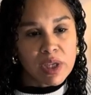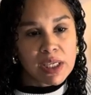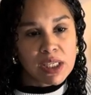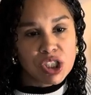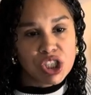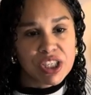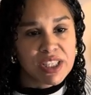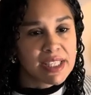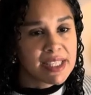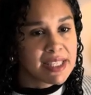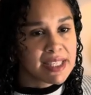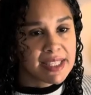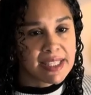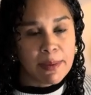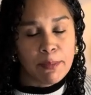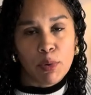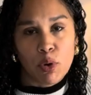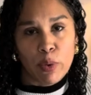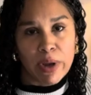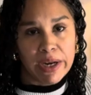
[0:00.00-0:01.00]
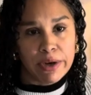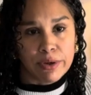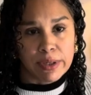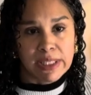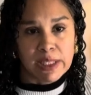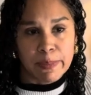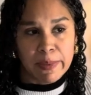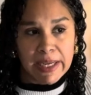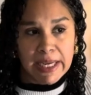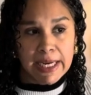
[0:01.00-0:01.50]
Just as a simple way to
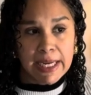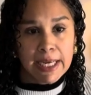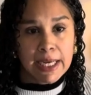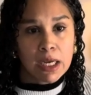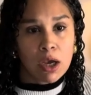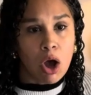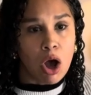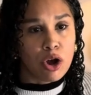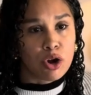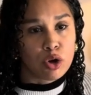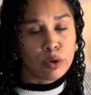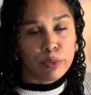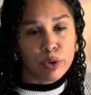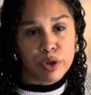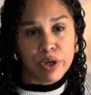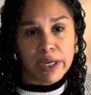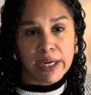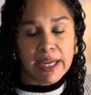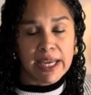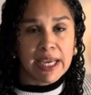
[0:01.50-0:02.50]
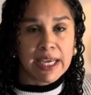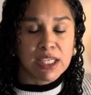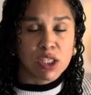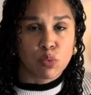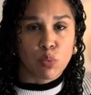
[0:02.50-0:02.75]
explain it, autoimmunity is